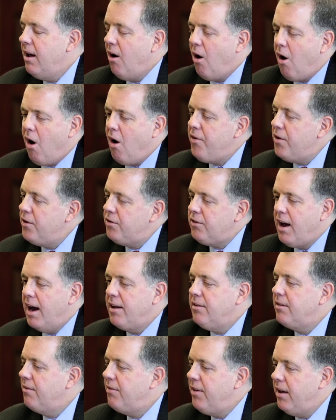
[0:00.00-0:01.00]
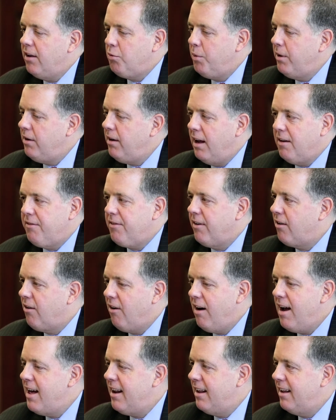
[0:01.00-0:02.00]
All those kinds of things we take for
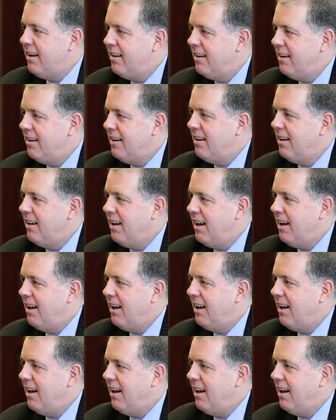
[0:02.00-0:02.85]
granted, right.